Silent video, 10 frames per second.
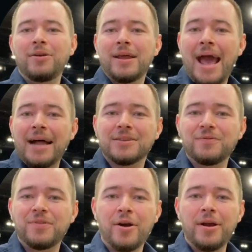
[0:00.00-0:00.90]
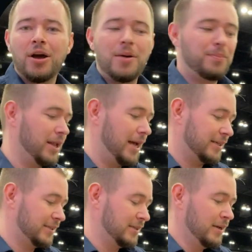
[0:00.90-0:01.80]
add some very
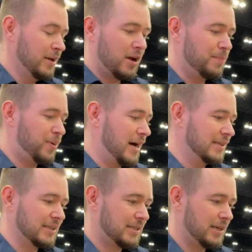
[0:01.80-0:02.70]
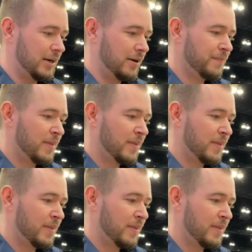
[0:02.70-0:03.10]
complex composites here.